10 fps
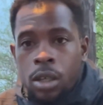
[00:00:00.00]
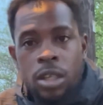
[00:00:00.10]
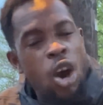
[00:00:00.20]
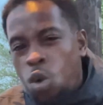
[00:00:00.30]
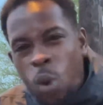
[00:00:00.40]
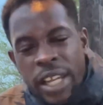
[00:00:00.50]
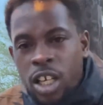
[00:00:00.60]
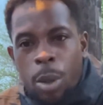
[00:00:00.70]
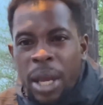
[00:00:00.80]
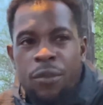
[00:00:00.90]
Don't wake
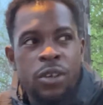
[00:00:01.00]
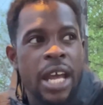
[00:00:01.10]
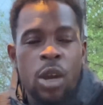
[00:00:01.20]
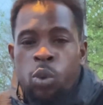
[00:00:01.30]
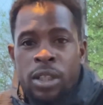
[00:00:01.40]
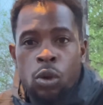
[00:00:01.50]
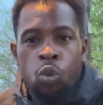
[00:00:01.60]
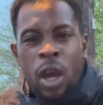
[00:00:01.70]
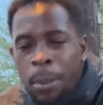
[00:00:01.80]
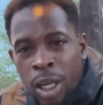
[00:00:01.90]
up every day with
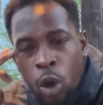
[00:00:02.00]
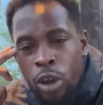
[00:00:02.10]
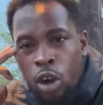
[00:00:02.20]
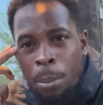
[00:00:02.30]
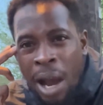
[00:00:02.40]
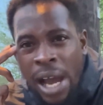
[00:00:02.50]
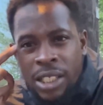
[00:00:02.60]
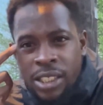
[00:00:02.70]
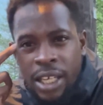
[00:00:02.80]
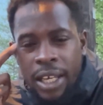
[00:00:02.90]
women on your
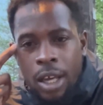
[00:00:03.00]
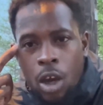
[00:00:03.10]
mindset.